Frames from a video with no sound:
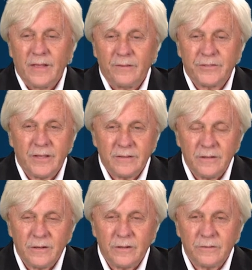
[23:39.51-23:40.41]
have said,
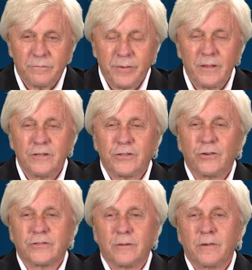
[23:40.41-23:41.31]
you know, Billy,
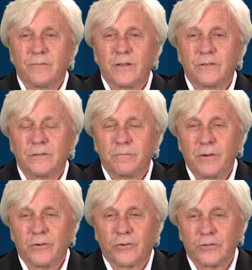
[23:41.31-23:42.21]
show some of these
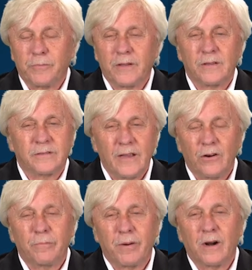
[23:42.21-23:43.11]
miracles because they
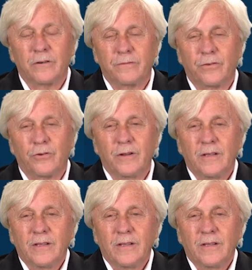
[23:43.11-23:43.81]
are powerful,